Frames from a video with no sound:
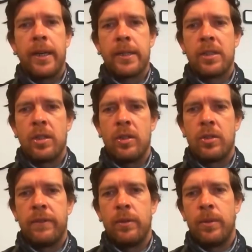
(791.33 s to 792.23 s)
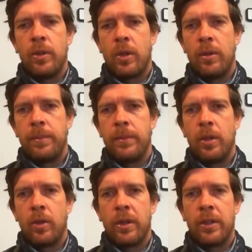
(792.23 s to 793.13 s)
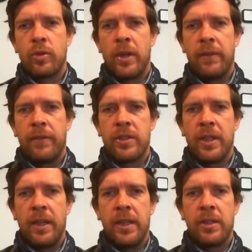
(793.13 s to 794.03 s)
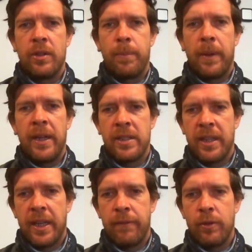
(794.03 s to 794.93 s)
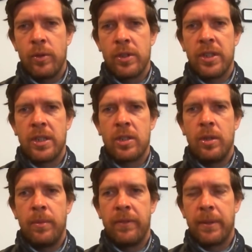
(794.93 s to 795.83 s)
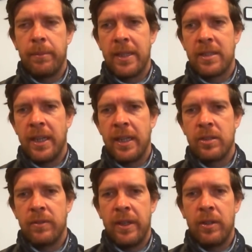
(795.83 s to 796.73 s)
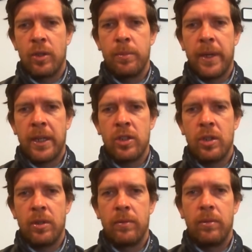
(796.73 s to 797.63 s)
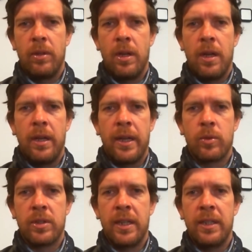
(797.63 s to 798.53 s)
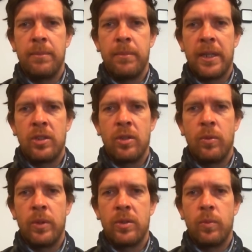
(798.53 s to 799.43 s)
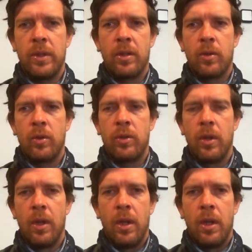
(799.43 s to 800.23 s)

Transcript: Exeter as a football club. You look at the training facilities, the players they get through the system. I think Matt Taylor's a very good manager, uh, an outstanding manager with with a good.